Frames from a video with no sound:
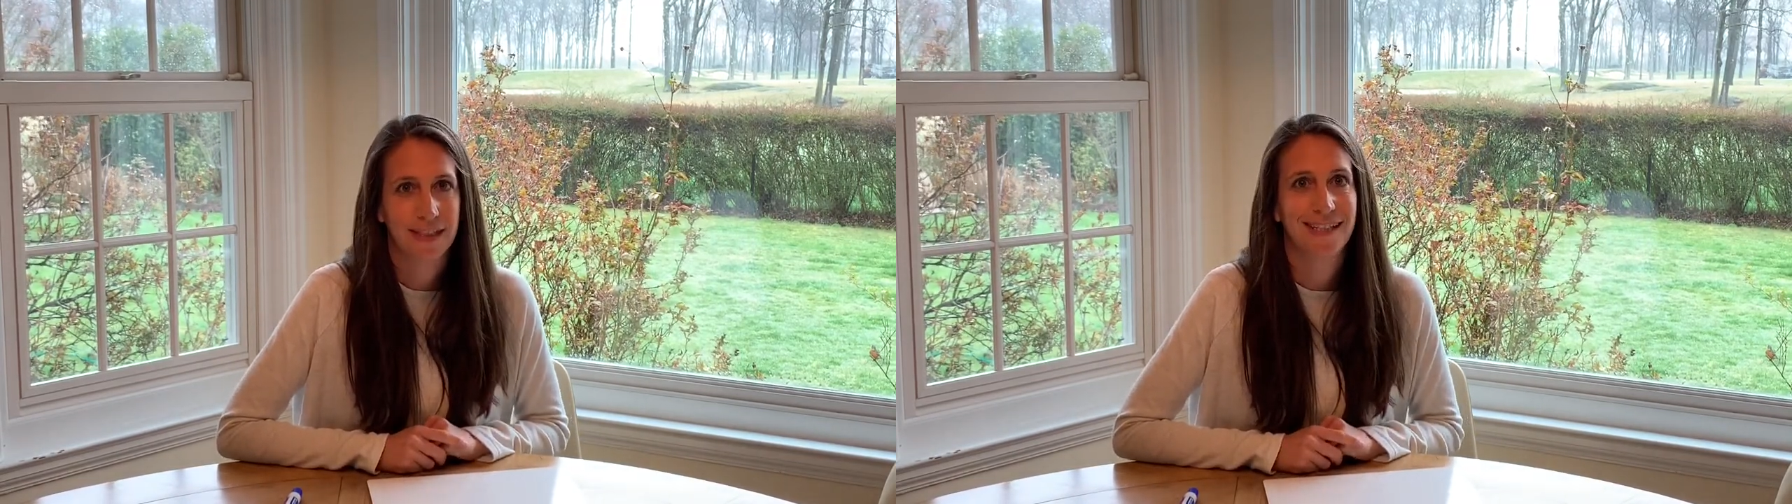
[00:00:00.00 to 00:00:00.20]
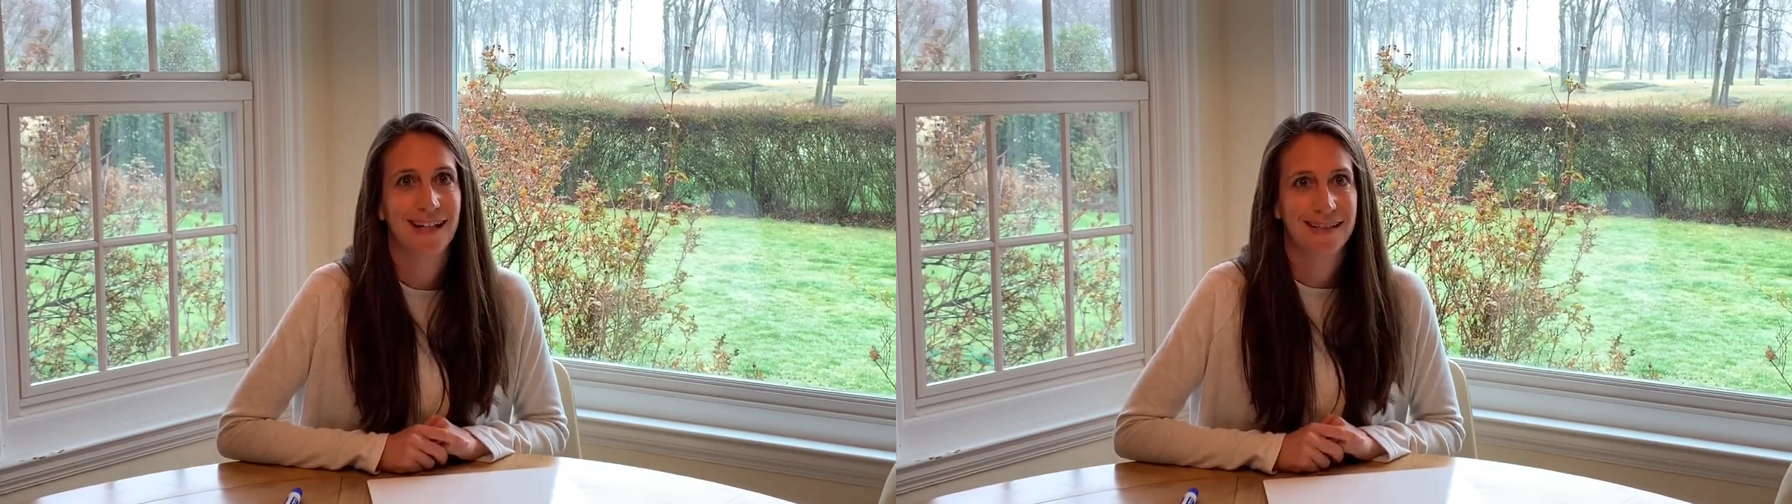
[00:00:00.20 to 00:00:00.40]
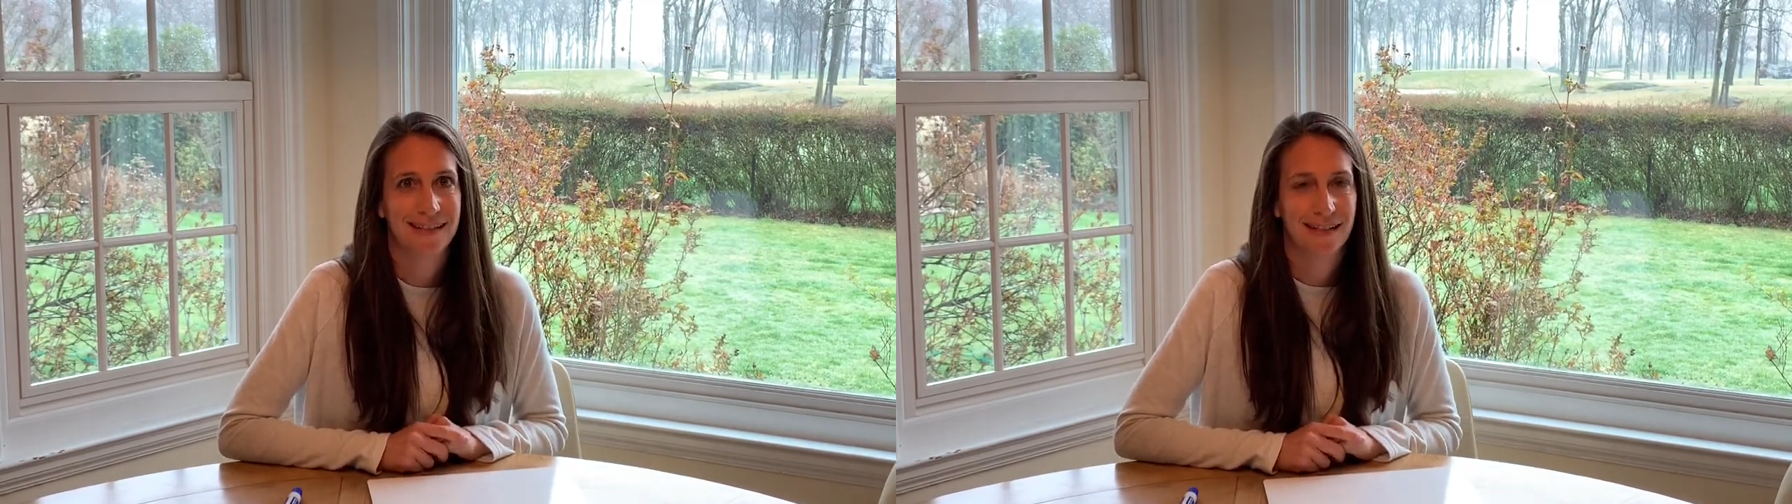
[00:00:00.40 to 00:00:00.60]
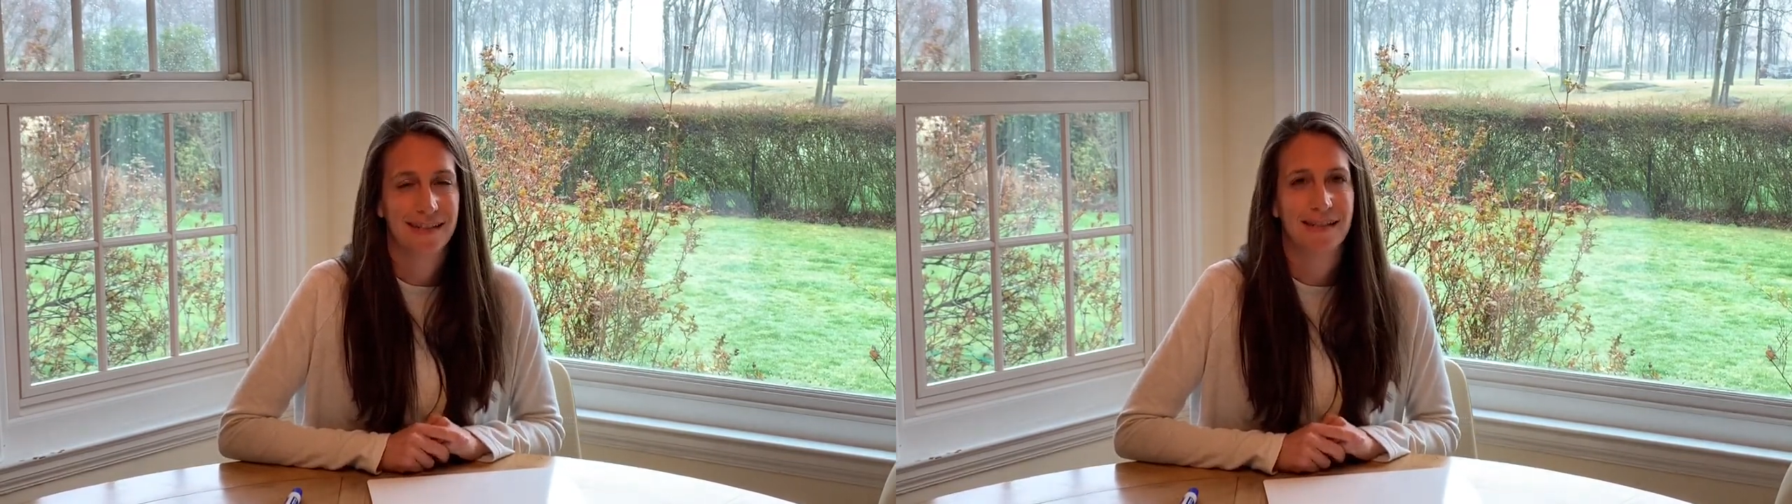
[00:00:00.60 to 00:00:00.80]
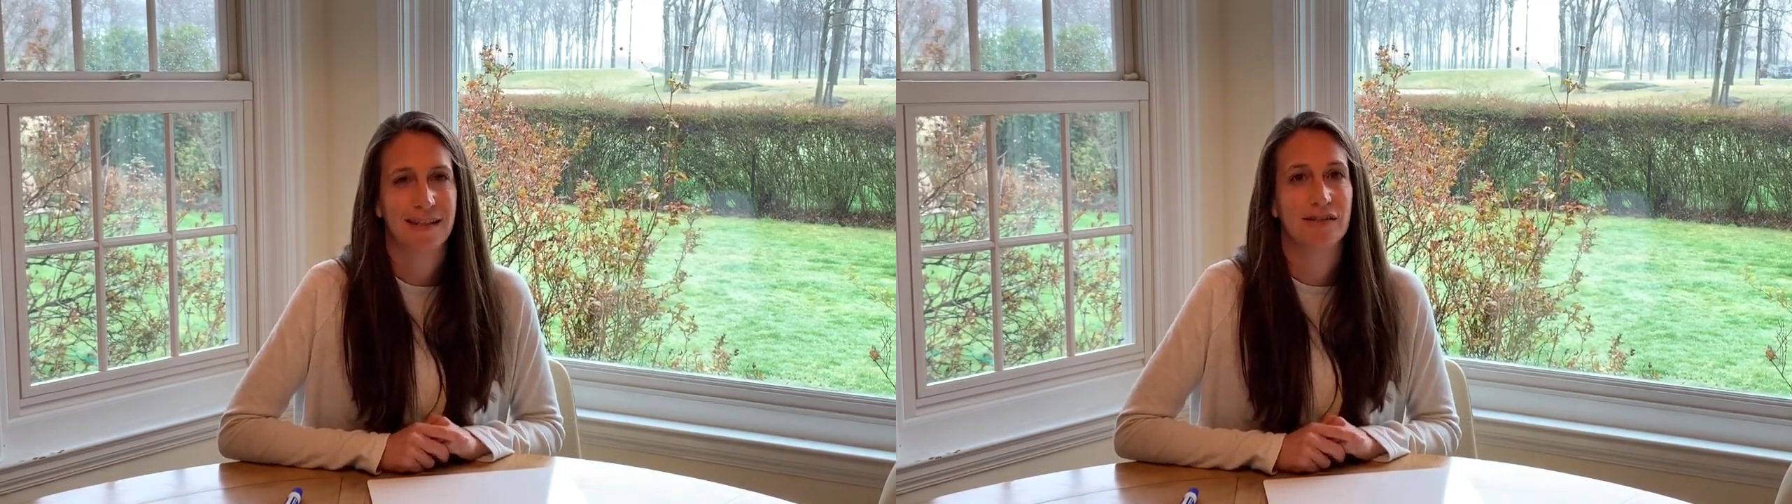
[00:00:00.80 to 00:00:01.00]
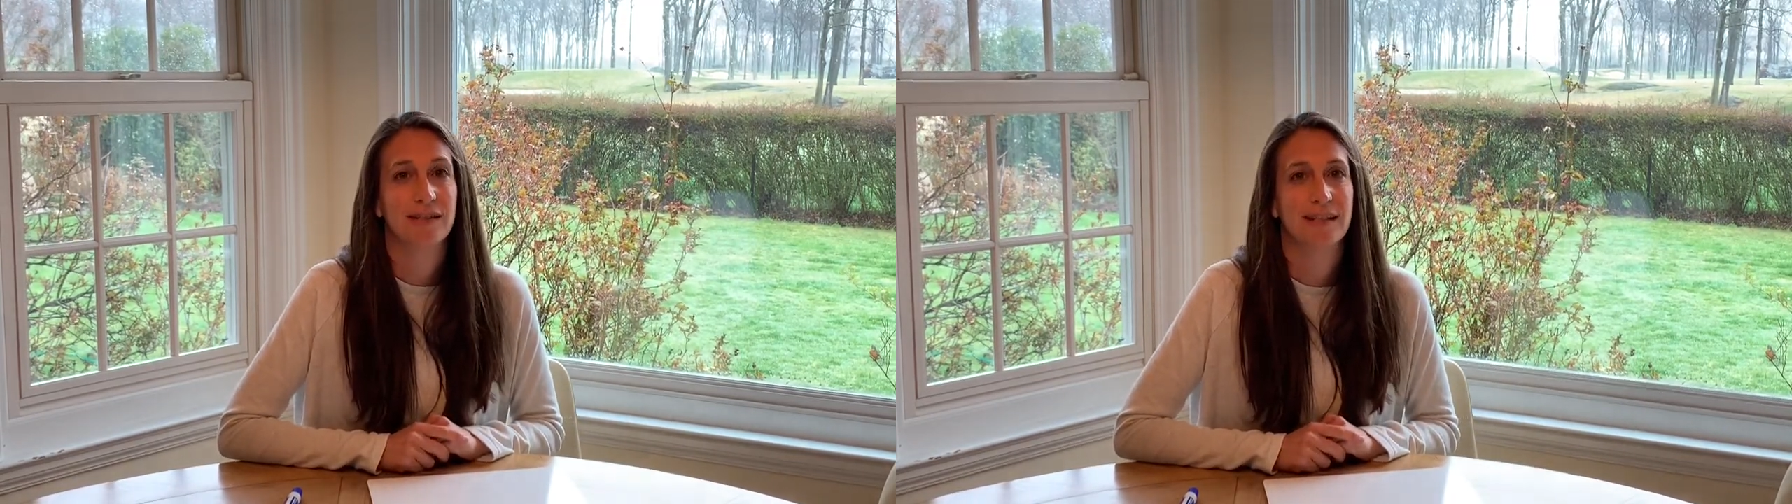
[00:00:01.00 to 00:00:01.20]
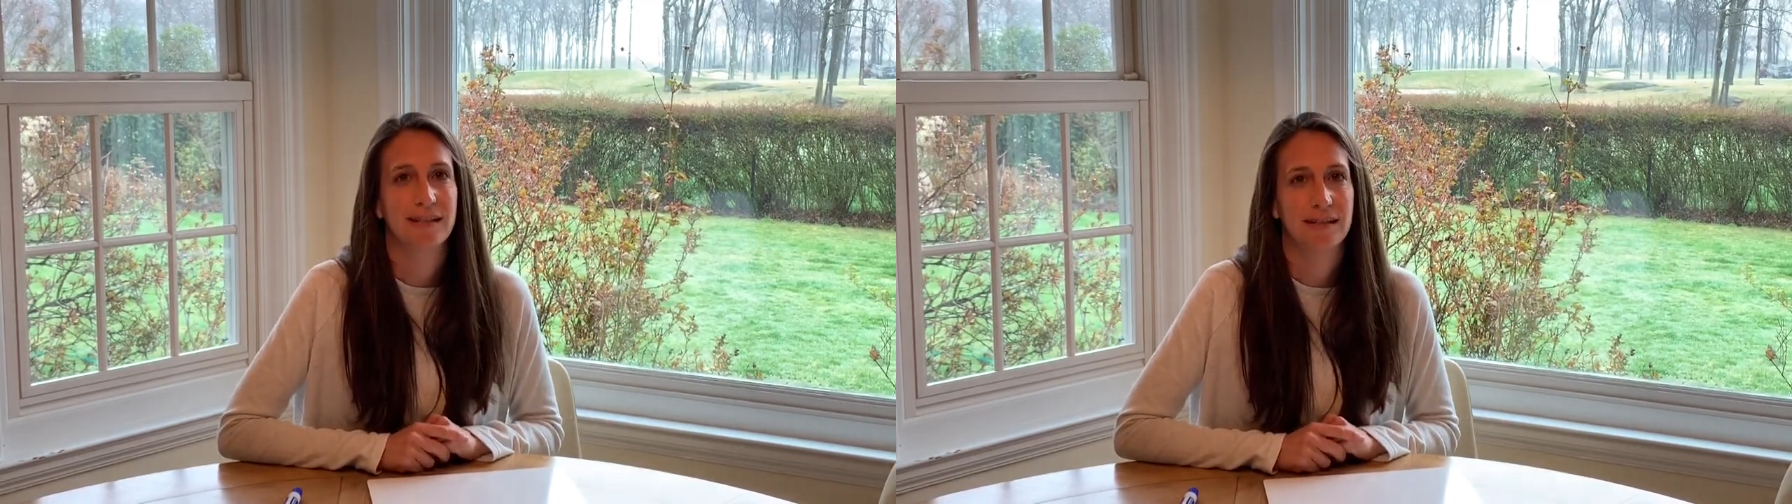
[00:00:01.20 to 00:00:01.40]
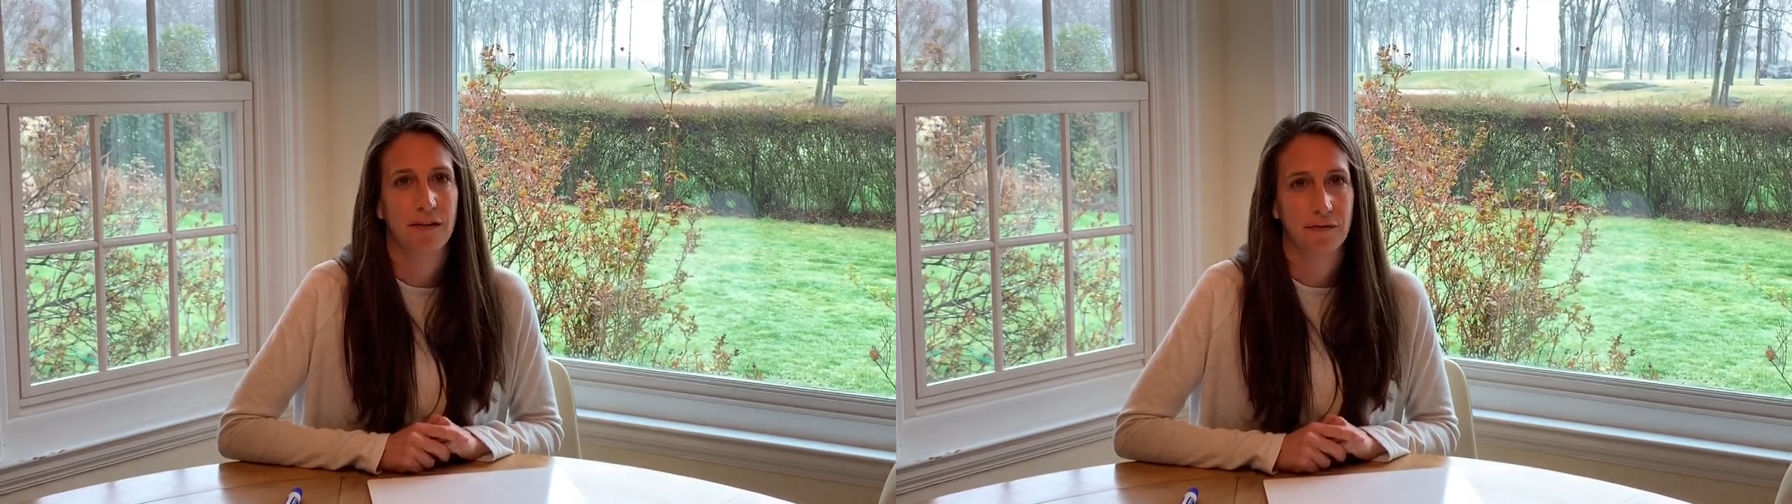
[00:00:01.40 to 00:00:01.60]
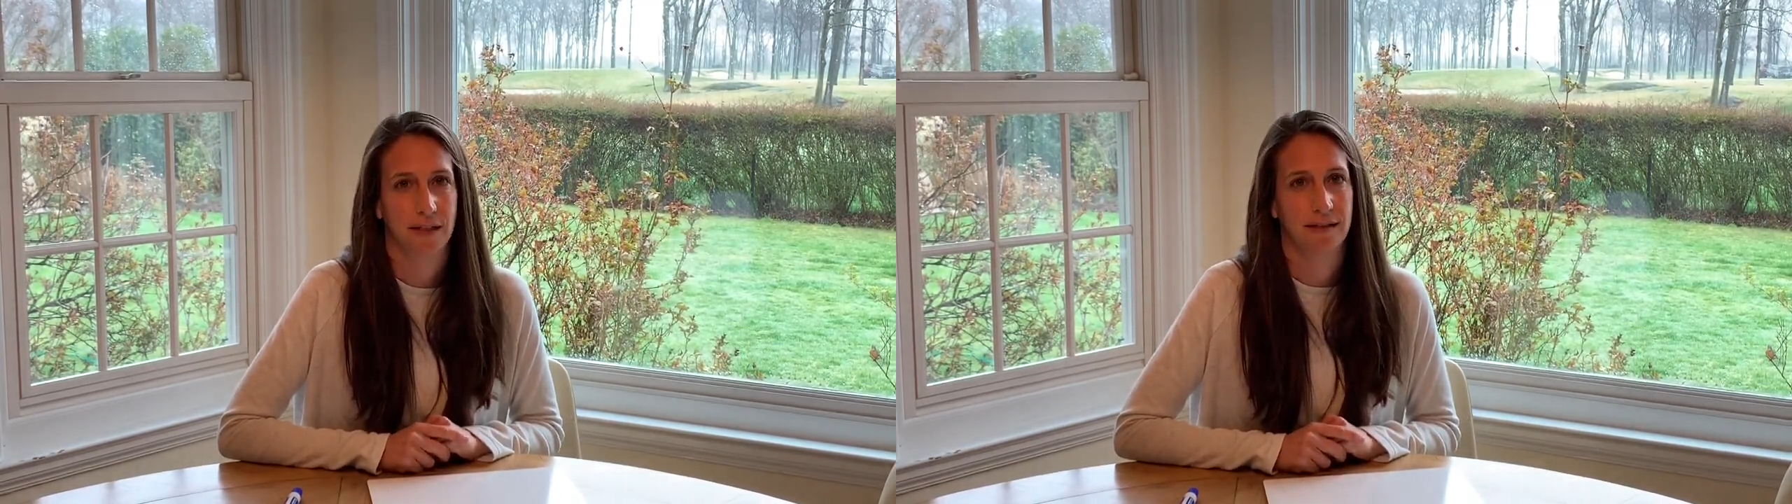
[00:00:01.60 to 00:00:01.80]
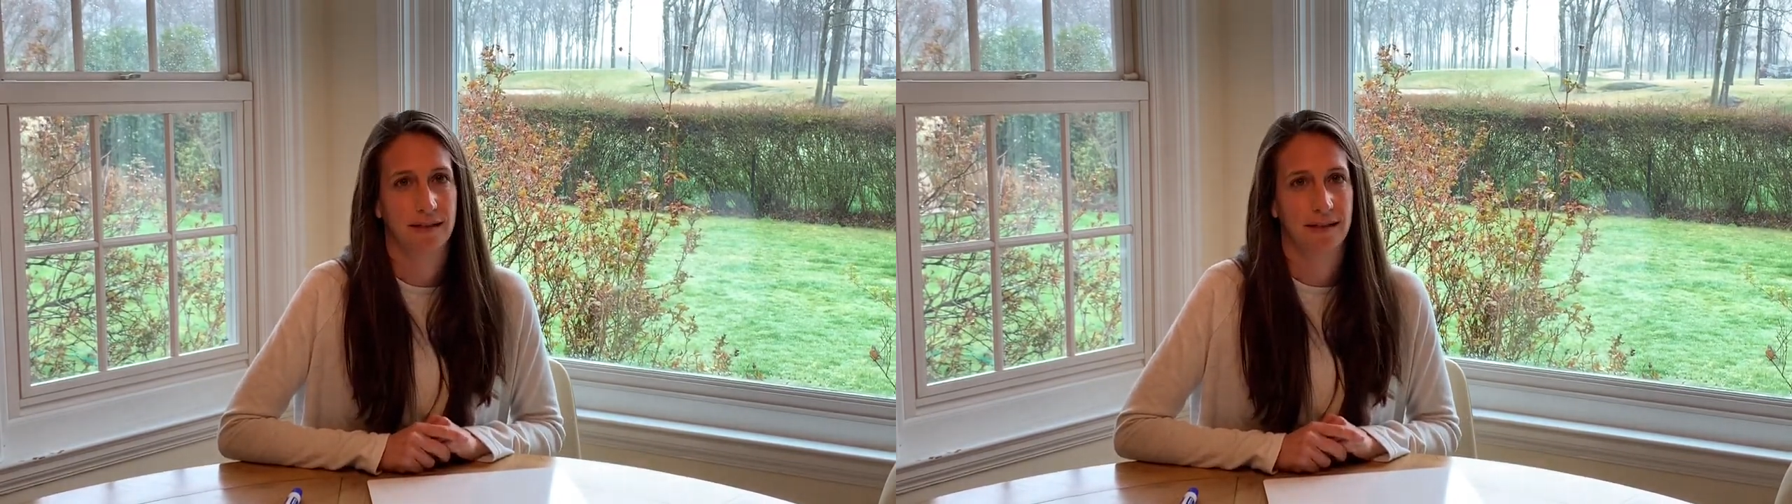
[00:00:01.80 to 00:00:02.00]
Yes, there's a
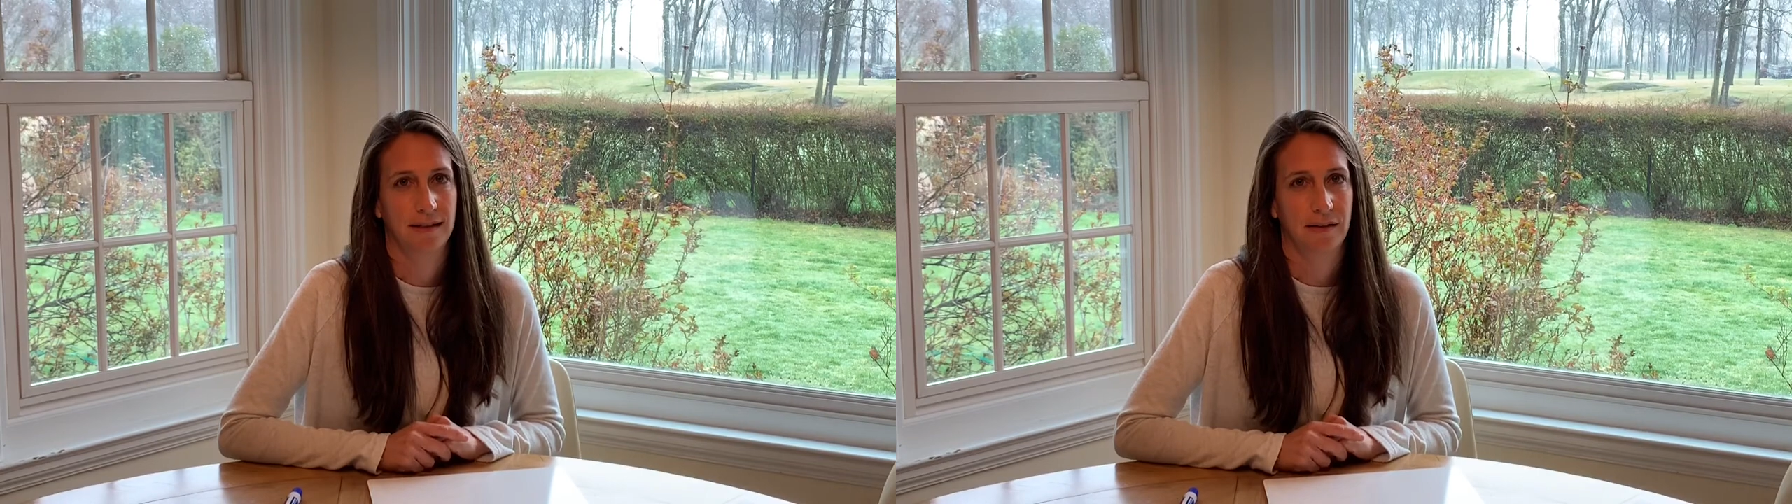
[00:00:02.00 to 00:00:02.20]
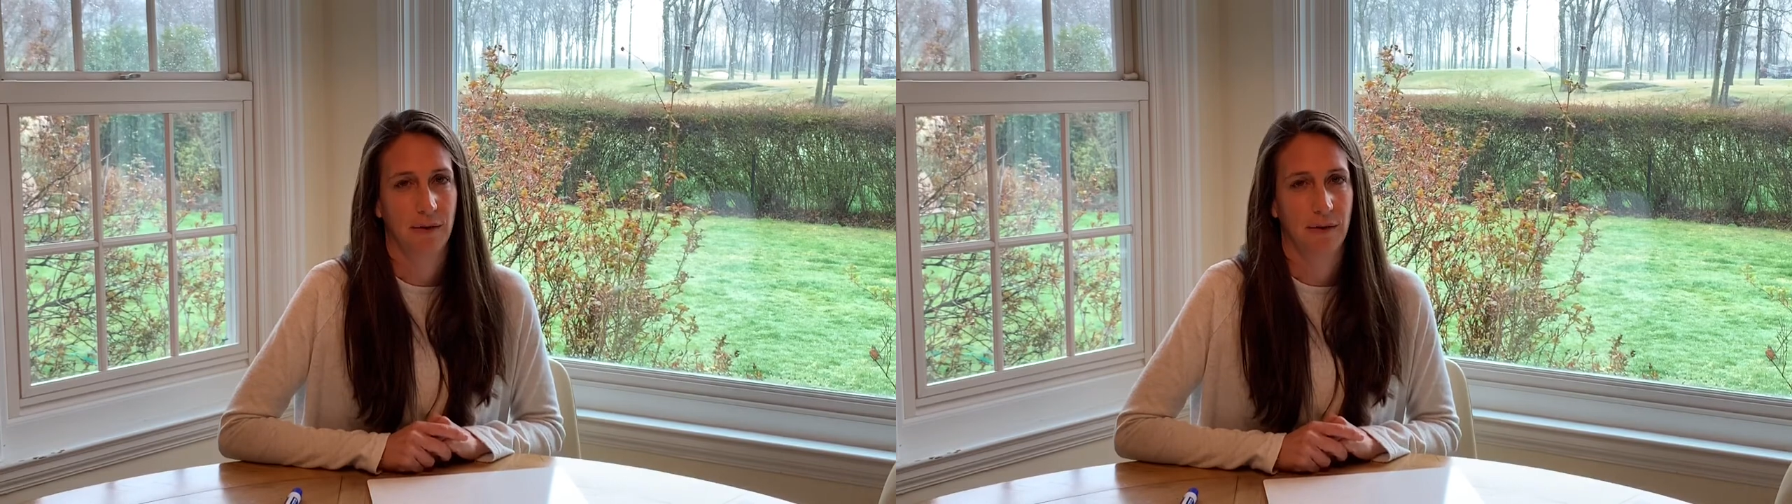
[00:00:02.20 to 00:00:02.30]
suffix.